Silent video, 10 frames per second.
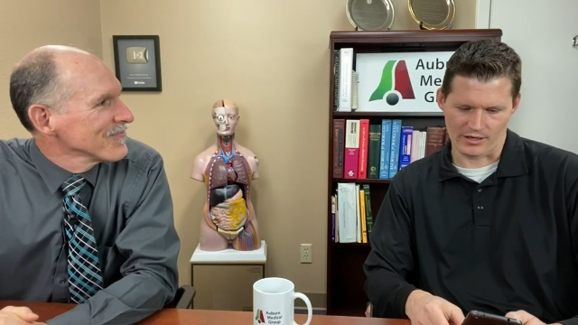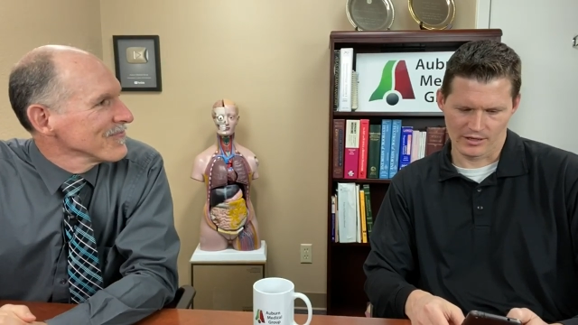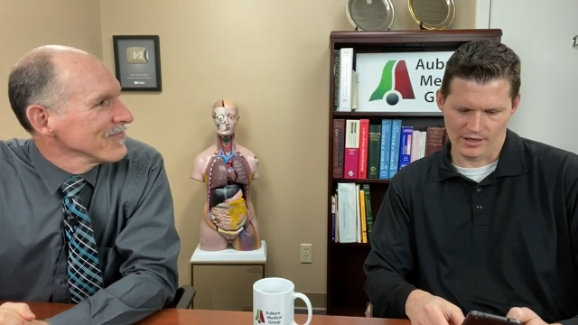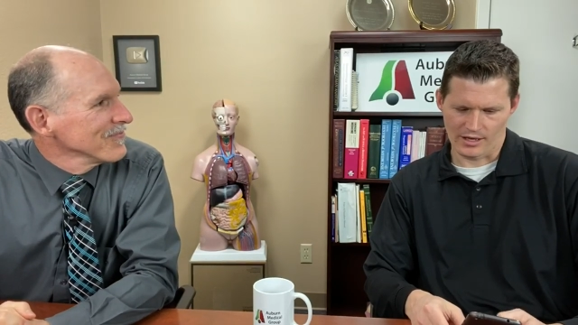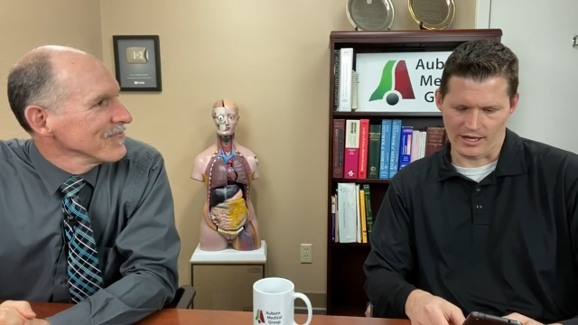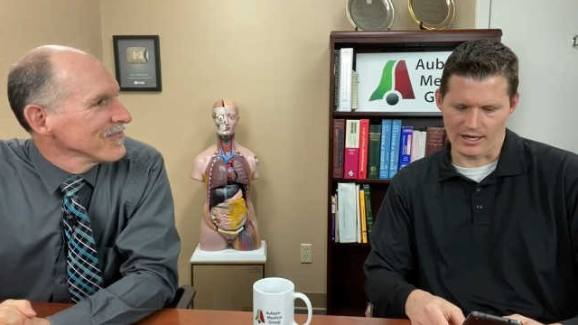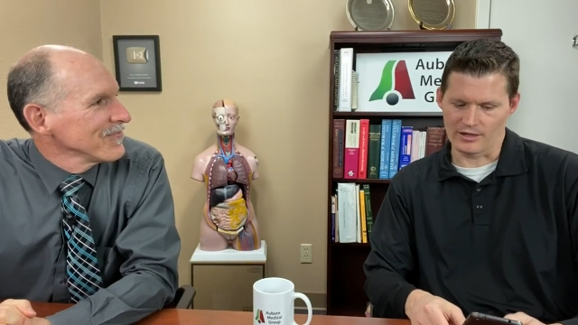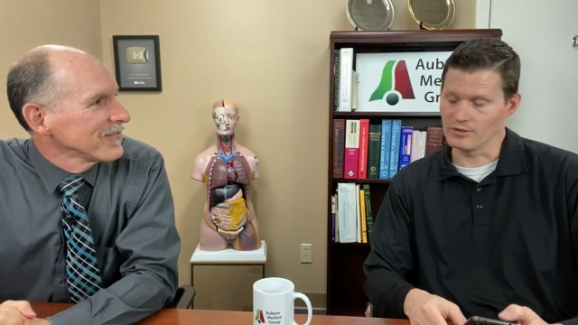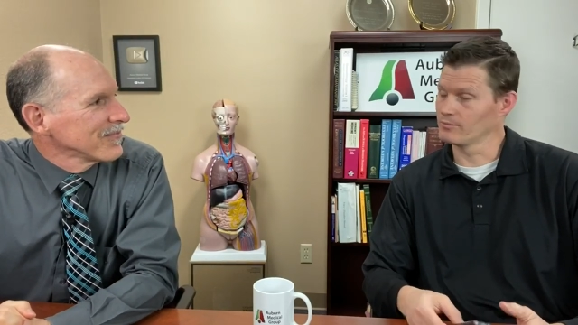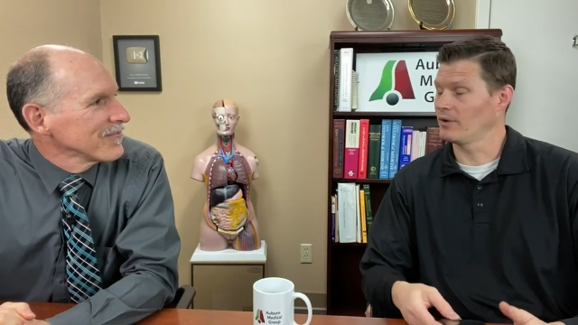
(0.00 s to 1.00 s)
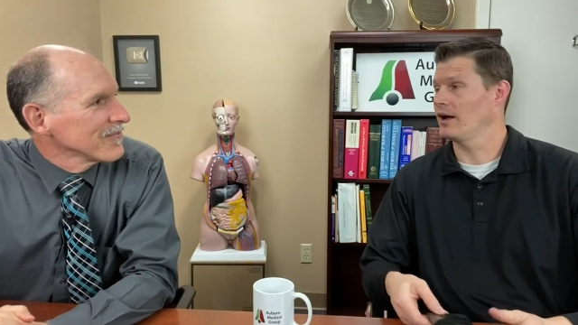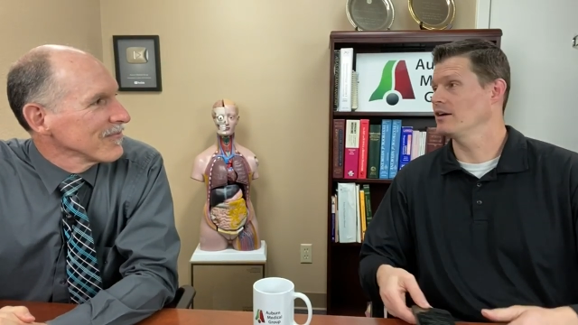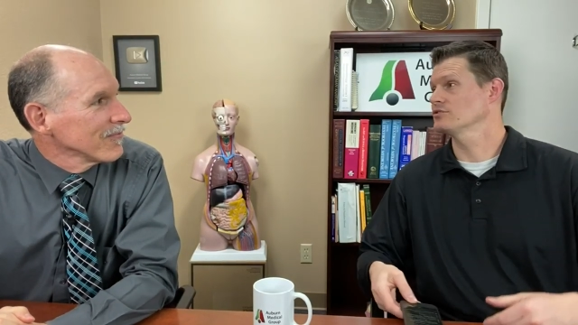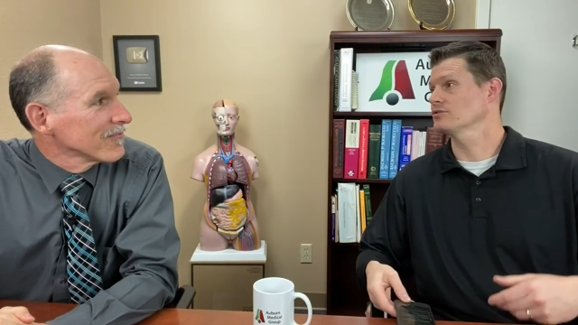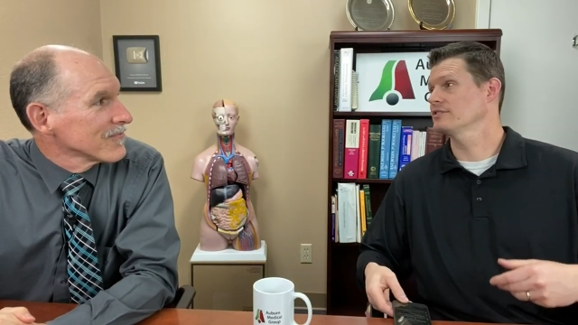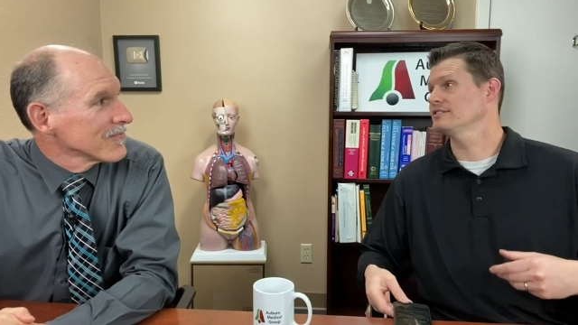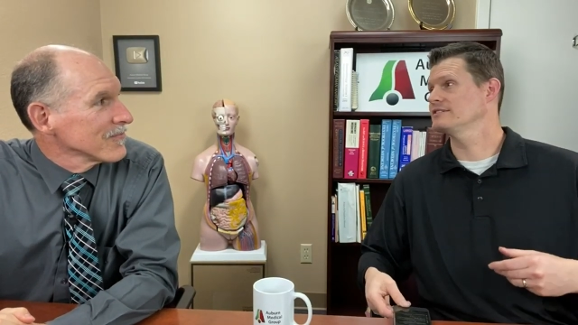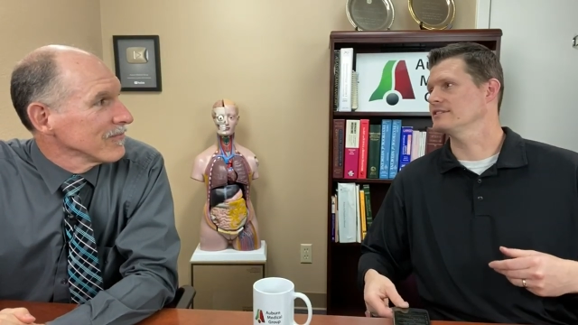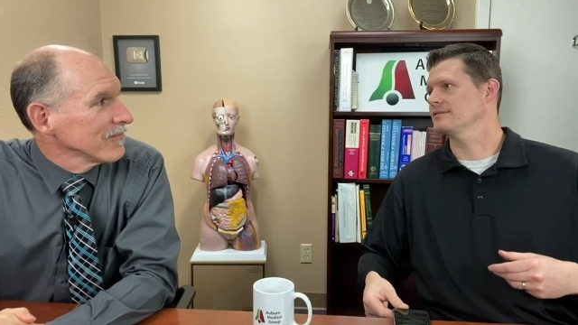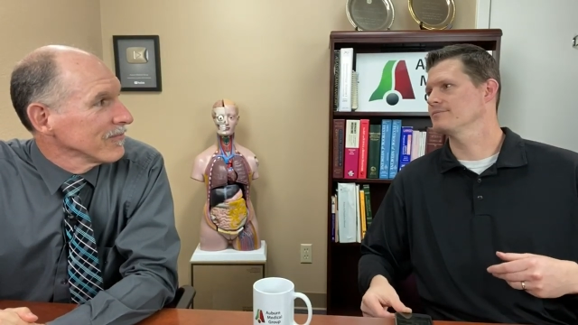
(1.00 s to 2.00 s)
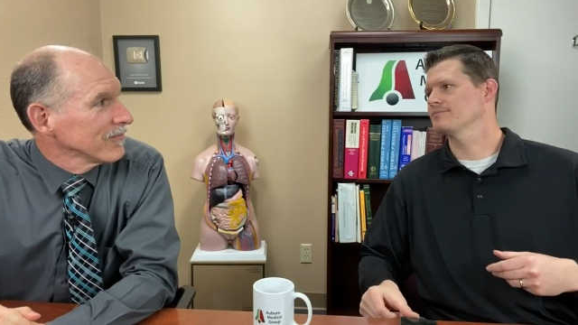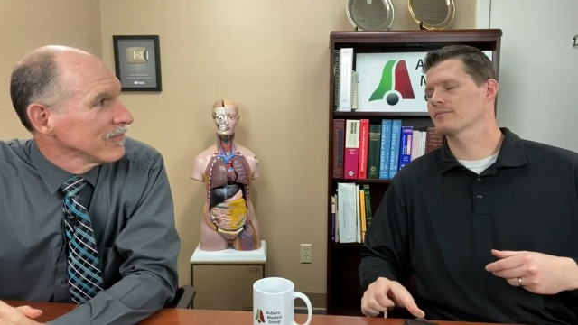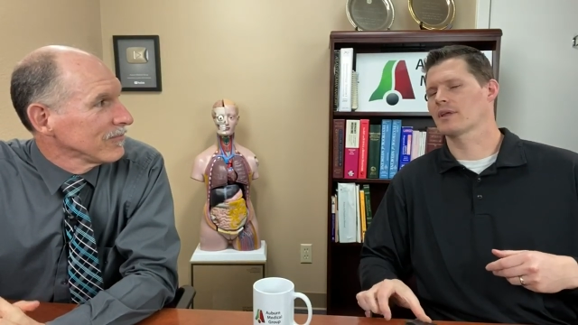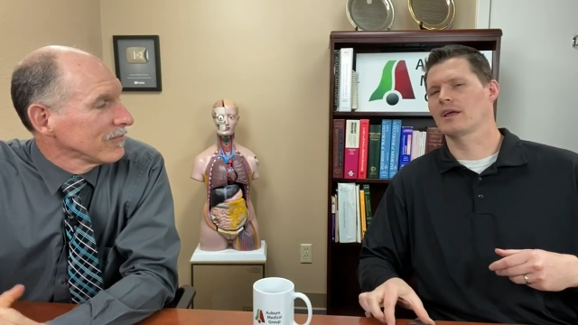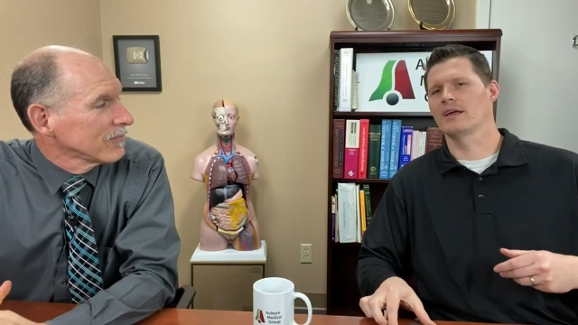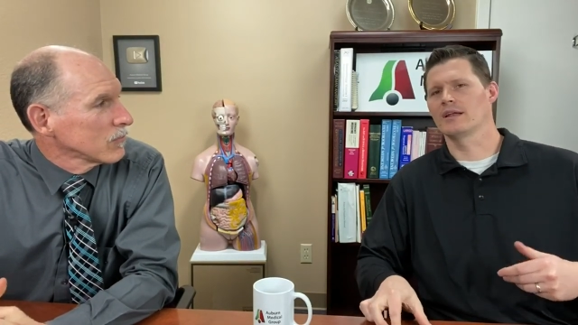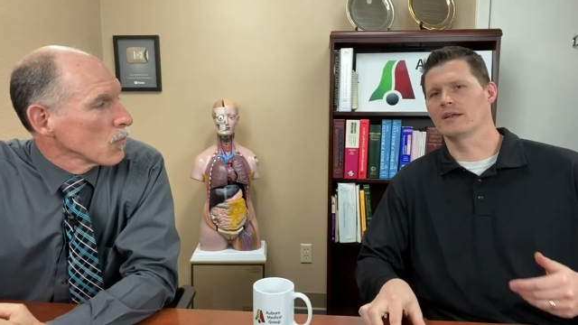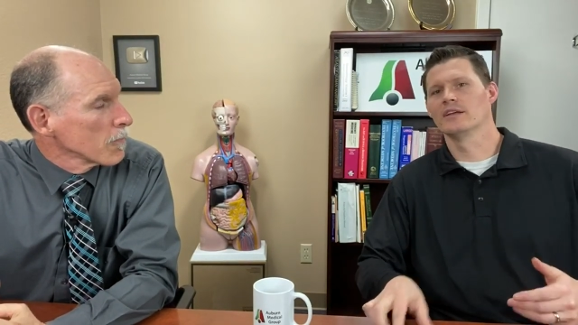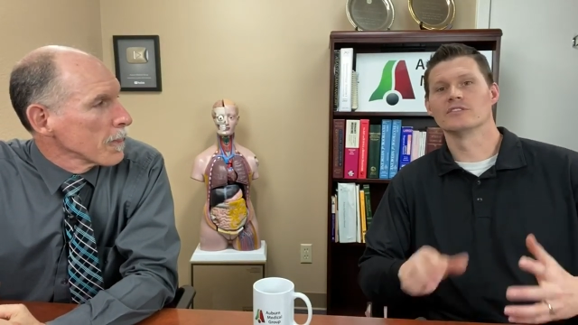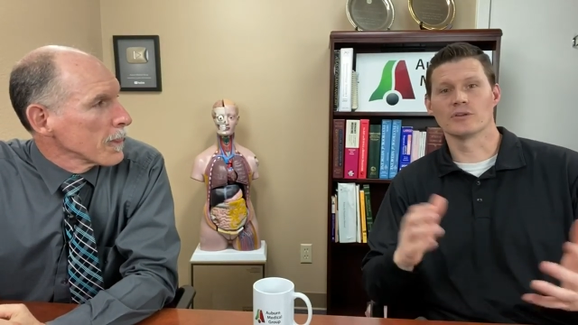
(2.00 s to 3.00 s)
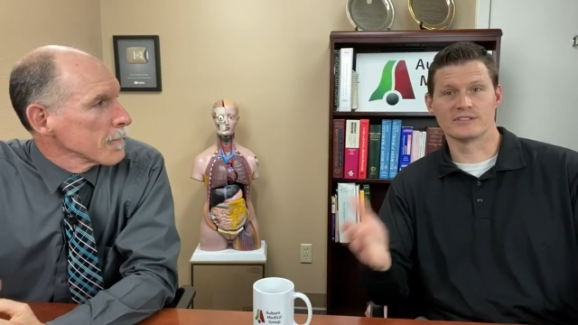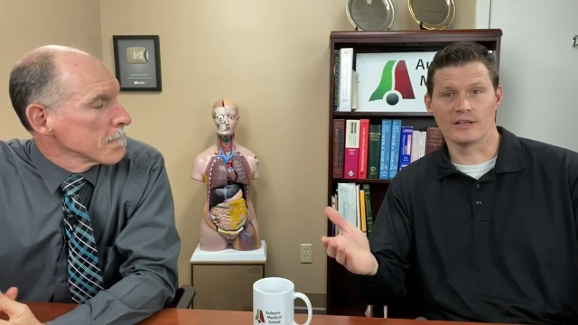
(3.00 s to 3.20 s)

Speaker 1: at. Uh, uh, social distancing, and so